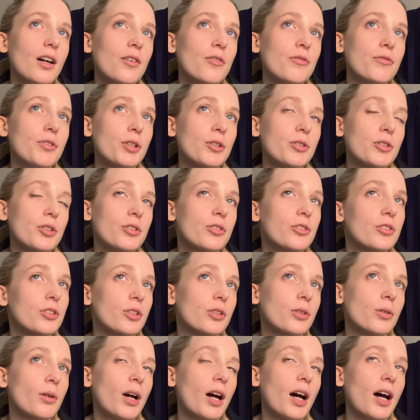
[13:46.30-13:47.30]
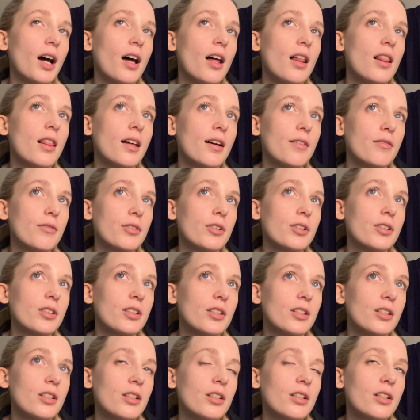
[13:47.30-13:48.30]
photo shoot at
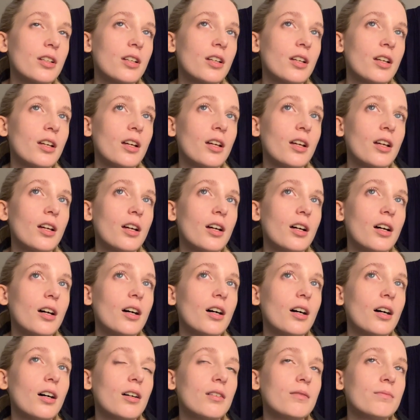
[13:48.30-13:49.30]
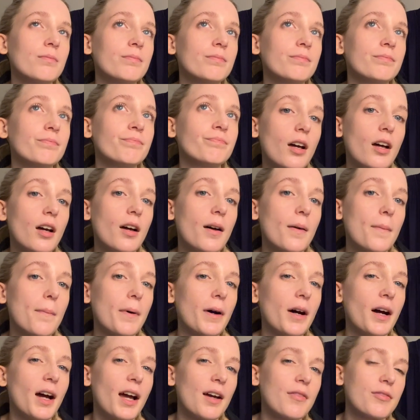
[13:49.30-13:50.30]
11. But
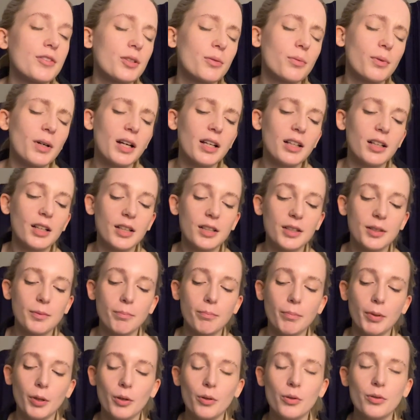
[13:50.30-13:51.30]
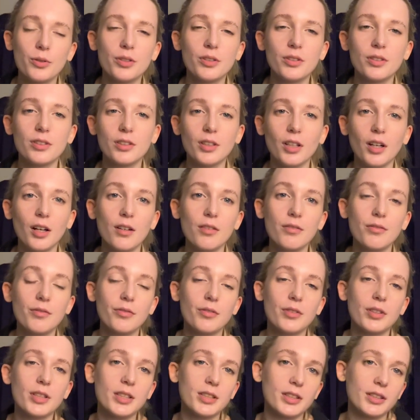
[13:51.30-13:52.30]
I have to wear like bows and stuff,
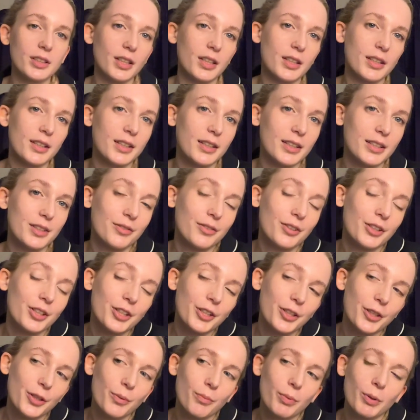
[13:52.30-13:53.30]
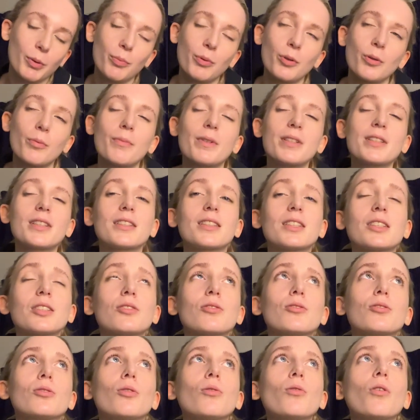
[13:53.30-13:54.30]
and it's like, it's very cute, but problem is it's
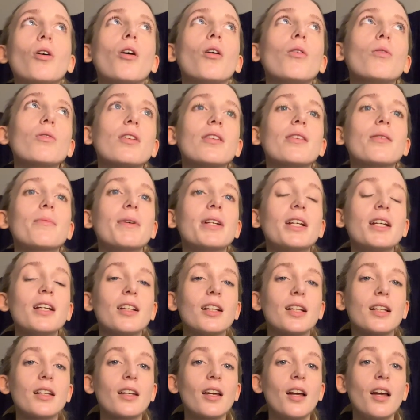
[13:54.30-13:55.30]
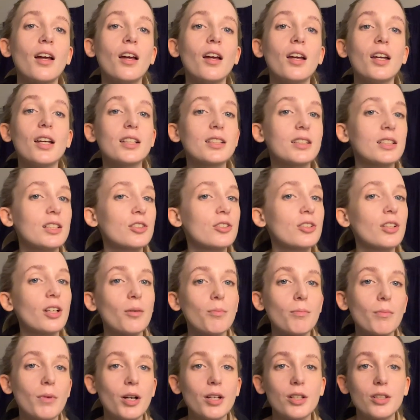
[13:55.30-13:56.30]
so cold at the minute. Like, it's literally
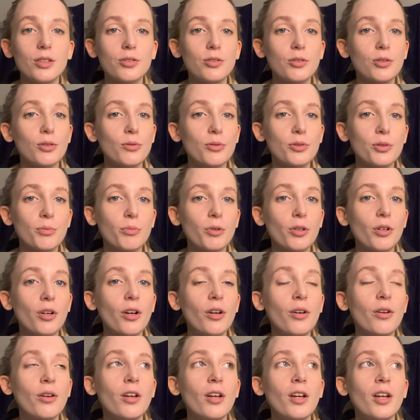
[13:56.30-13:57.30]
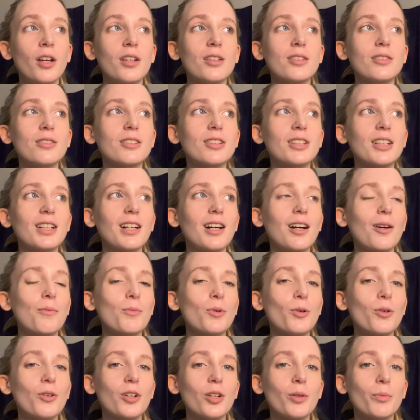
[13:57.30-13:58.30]
like -2 tomorrow, so it's like I'm
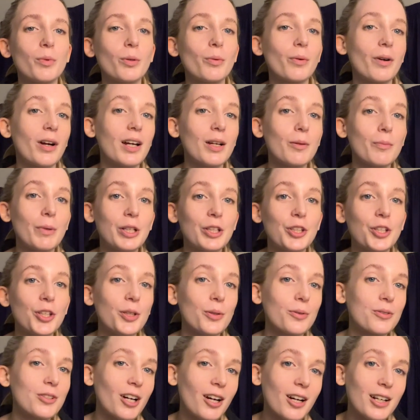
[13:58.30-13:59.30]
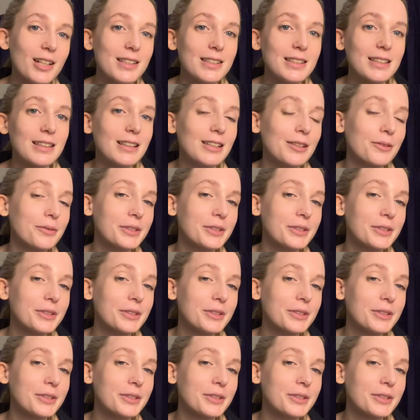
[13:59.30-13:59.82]
not going to be wearing my cute tights and little